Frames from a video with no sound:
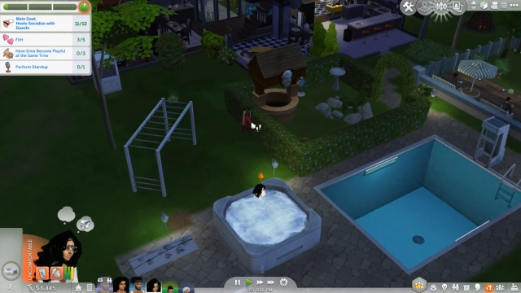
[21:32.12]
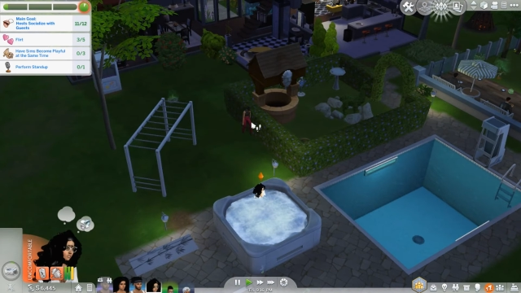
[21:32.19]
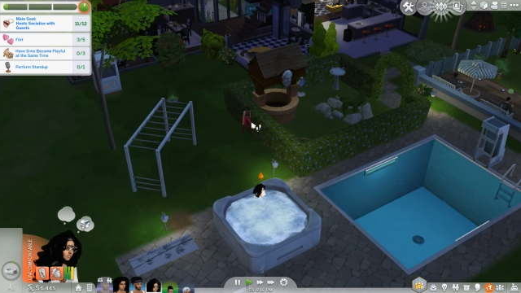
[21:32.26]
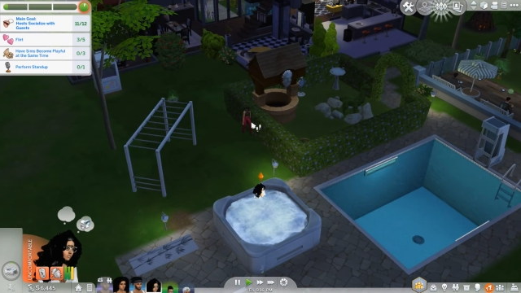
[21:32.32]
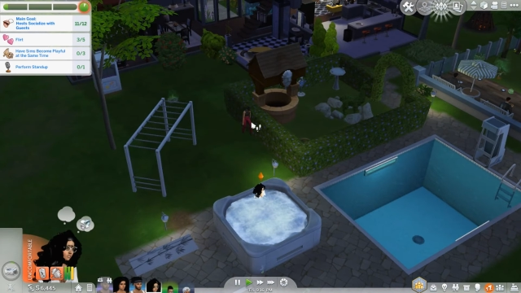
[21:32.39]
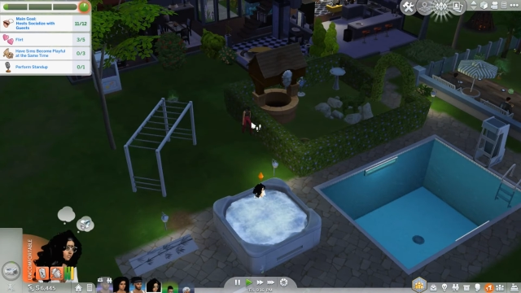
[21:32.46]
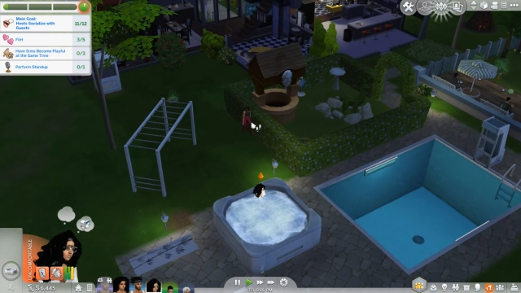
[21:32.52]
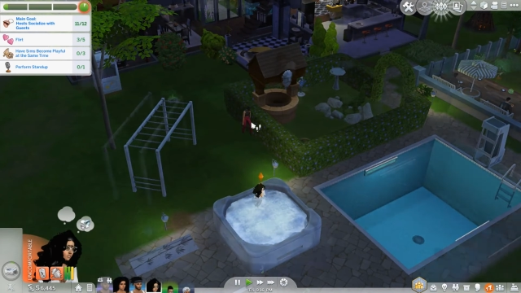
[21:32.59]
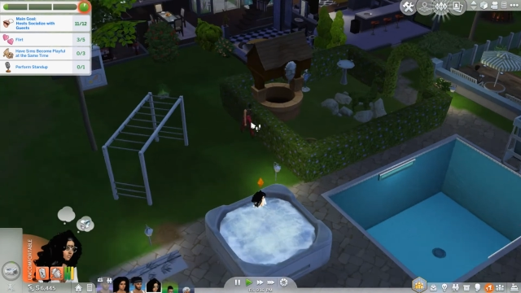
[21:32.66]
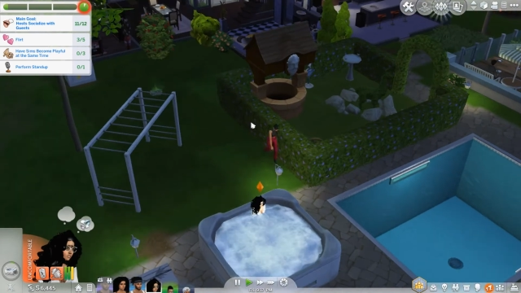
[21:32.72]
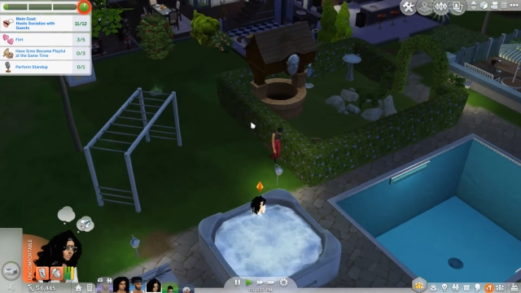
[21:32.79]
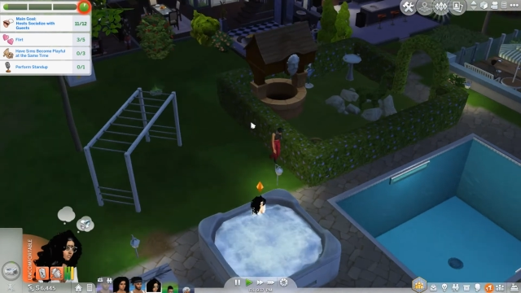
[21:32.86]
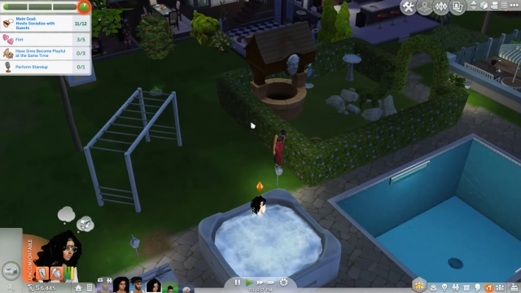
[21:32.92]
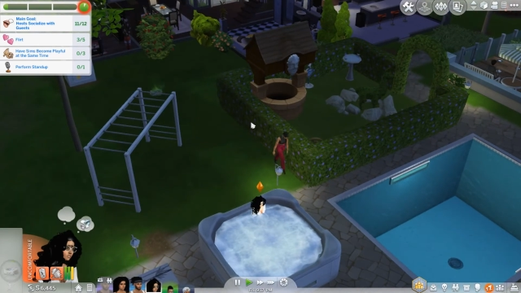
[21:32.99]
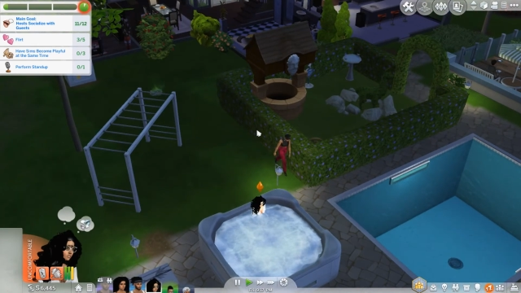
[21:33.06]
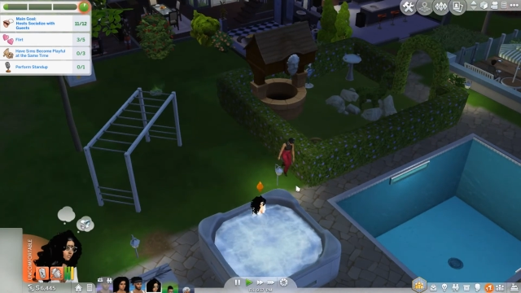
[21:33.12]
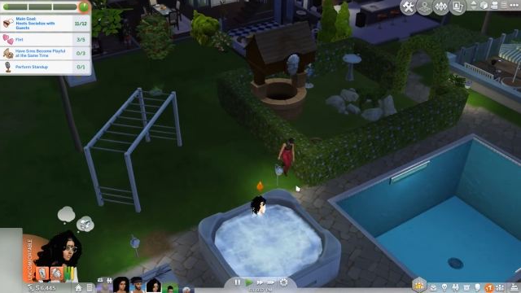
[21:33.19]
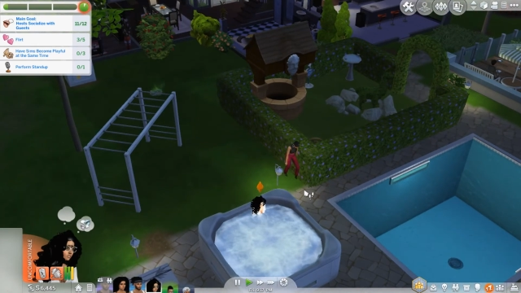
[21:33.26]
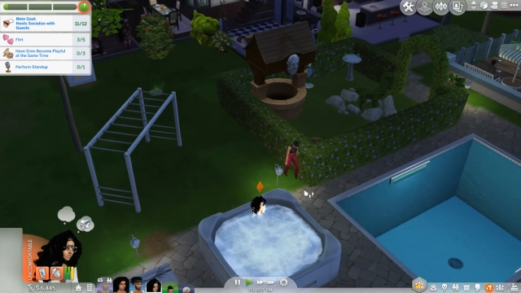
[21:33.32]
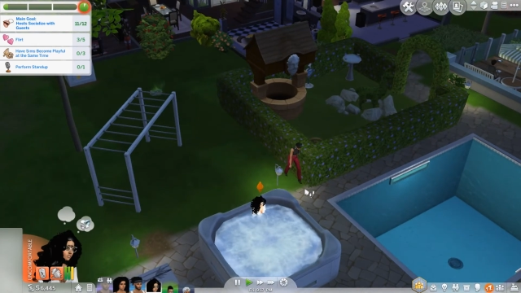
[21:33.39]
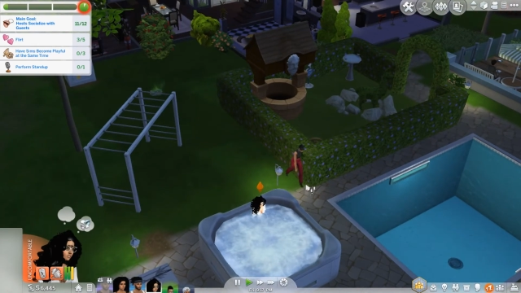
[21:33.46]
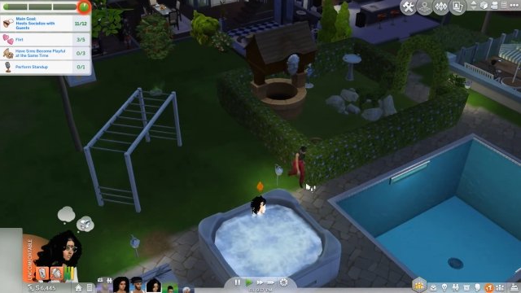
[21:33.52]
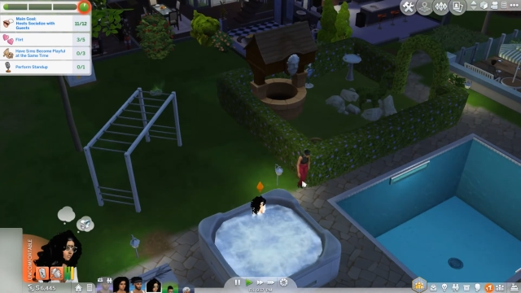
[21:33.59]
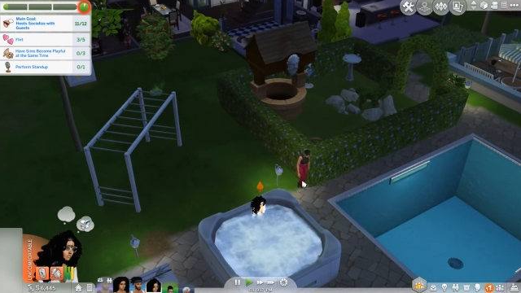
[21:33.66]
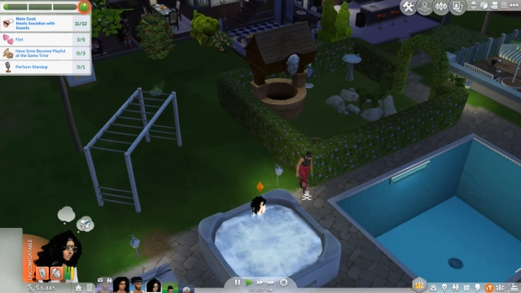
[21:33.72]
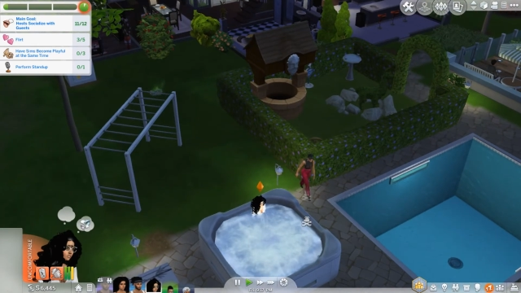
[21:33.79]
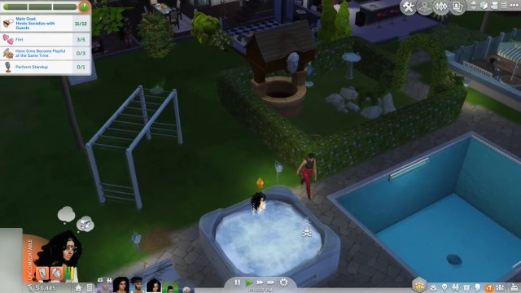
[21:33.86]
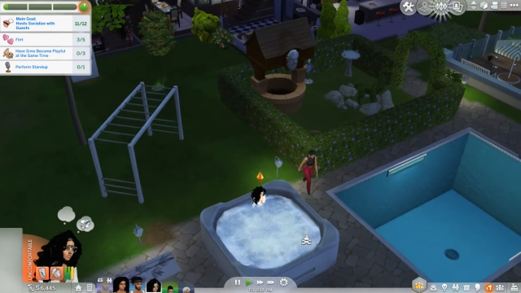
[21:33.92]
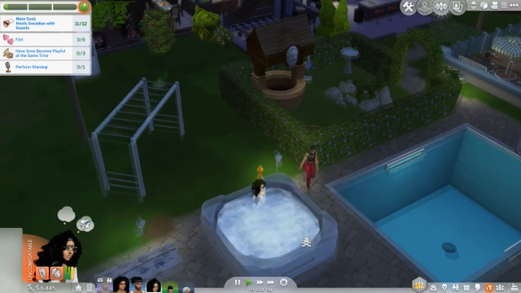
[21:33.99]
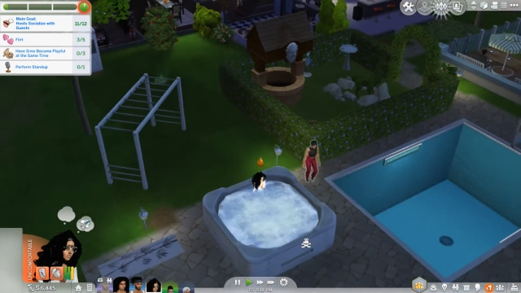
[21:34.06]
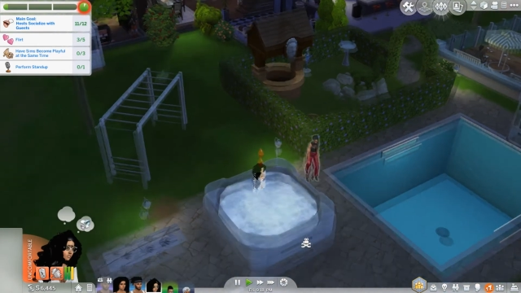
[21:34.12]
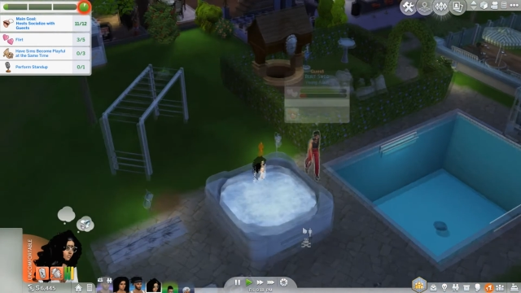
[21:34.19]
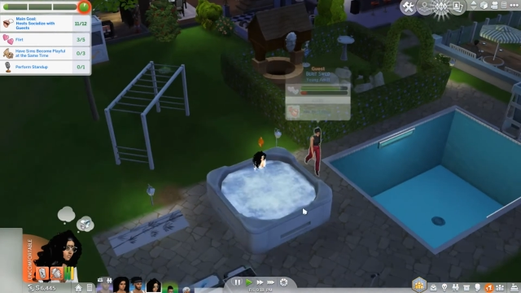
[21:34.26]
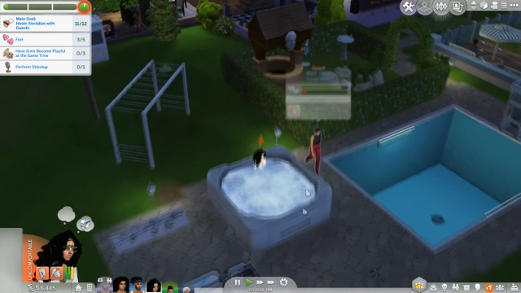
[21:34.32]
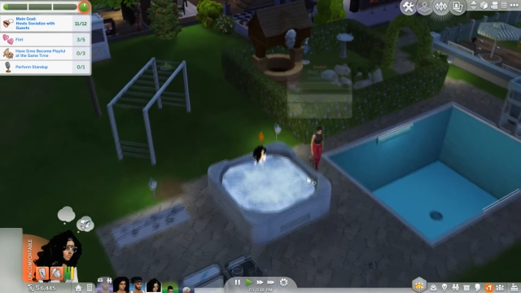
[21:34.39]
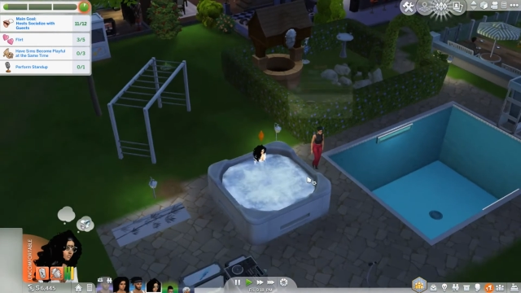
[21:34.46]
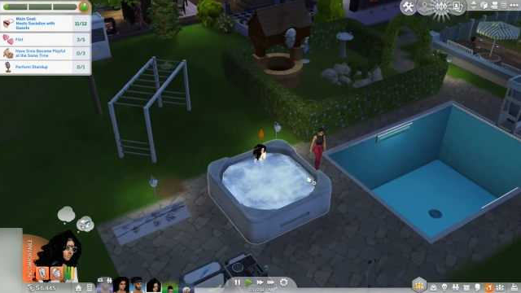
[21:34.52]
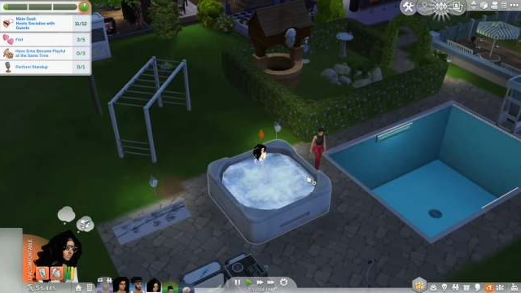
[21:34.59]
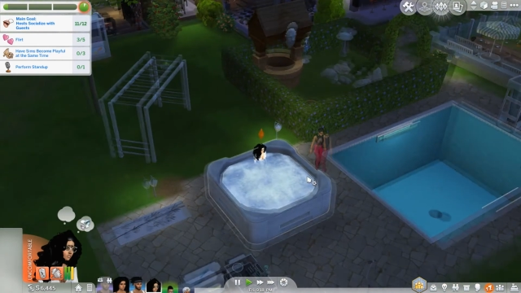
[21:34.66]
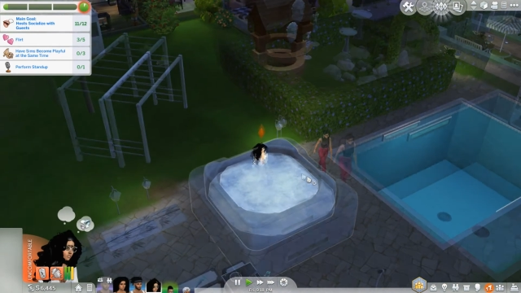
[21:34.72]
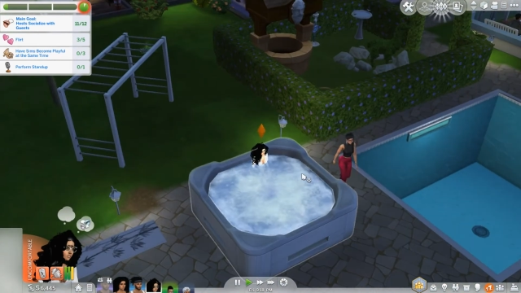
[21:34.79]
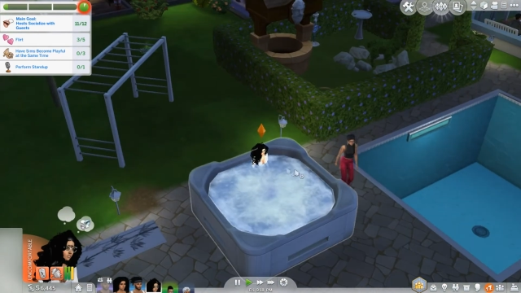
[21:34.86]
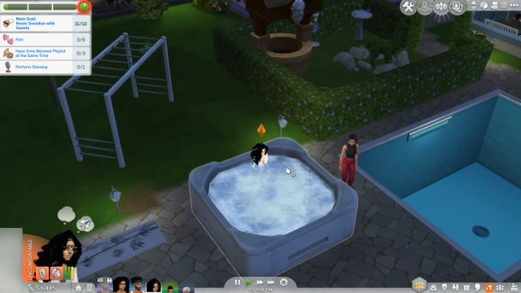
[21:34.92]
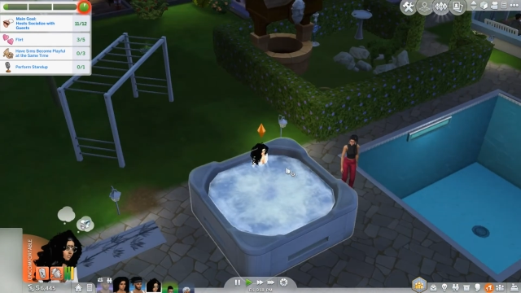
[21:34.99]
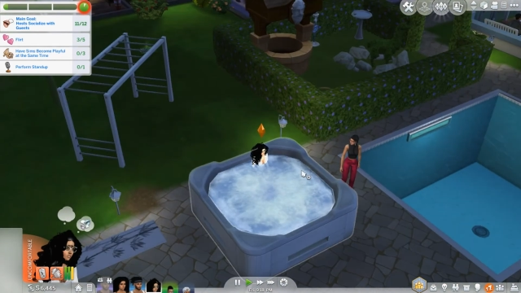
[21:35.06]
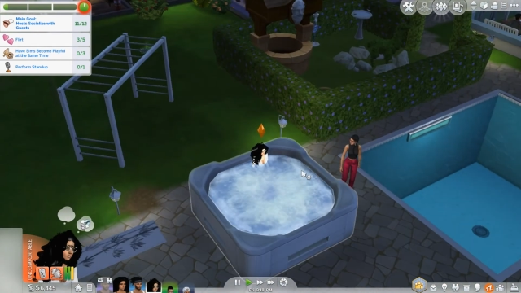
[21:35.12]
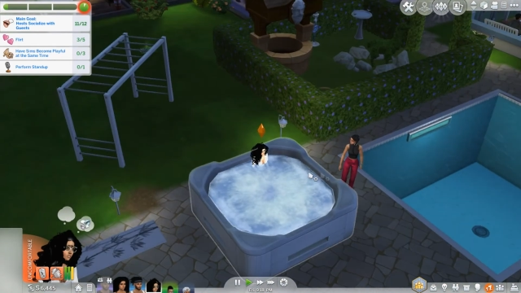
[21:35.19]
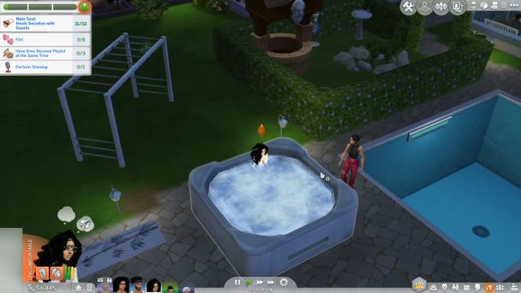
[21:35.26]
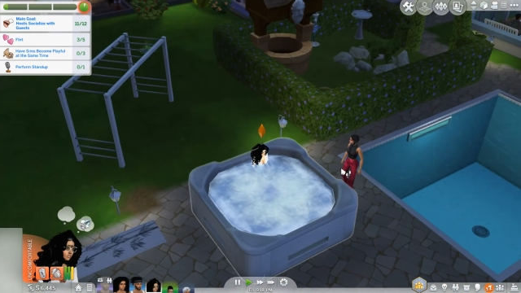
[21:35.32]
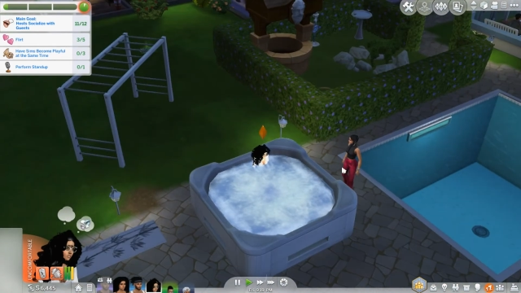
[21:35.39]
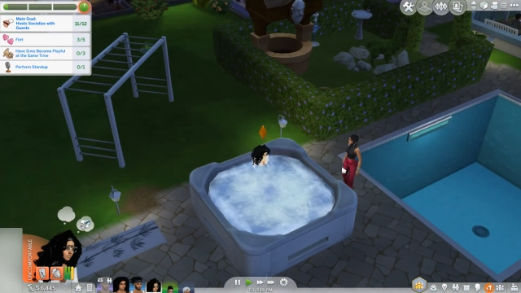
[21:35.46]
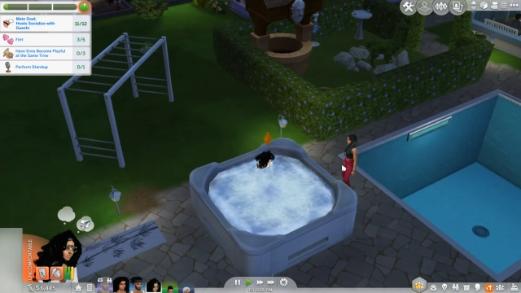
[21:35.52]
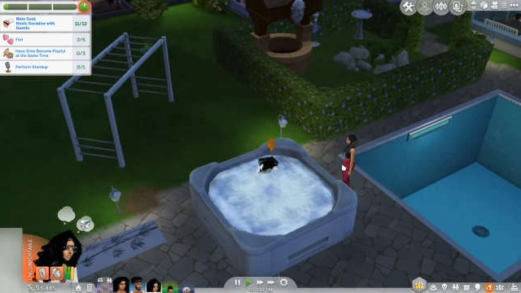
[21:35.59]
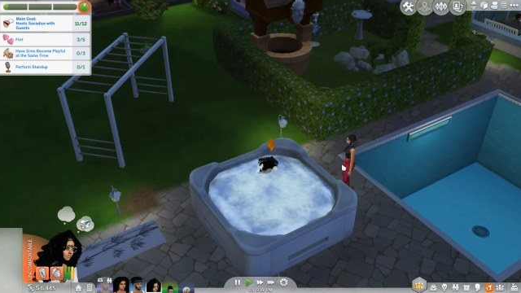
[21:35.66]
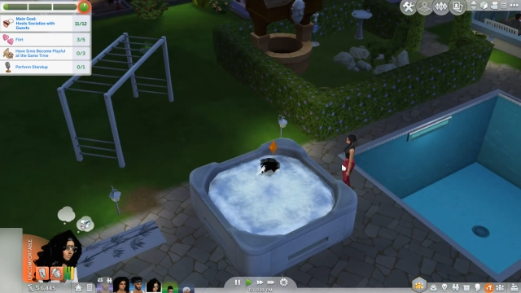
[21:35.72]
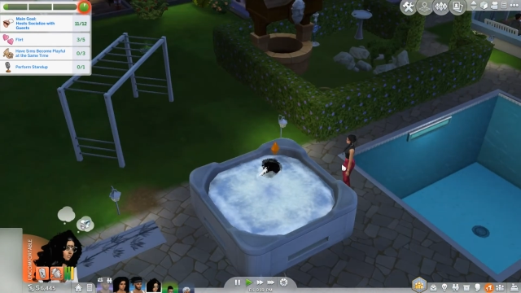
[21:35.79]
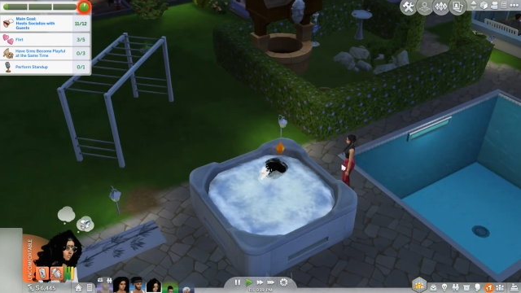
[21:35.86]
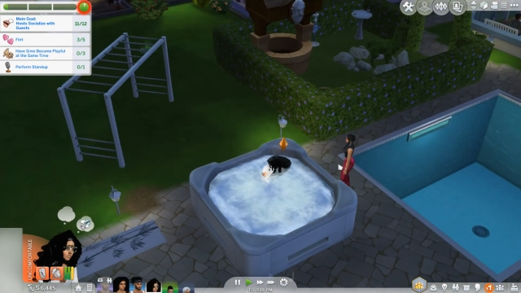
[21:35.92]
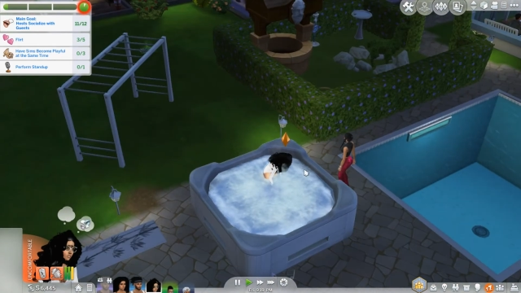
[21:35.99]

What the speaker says: Nobody's mouth can be seen.